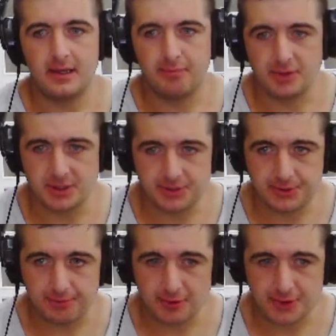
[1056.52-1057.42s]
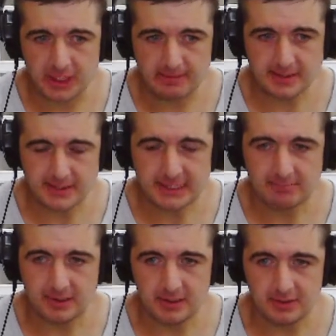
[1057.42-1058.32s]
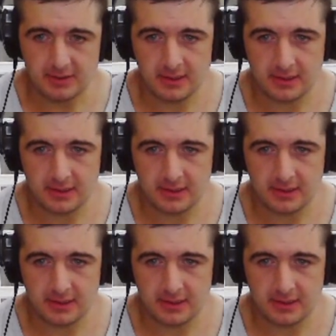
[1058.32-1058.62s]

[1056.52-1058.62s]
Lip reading: Post your comments down below.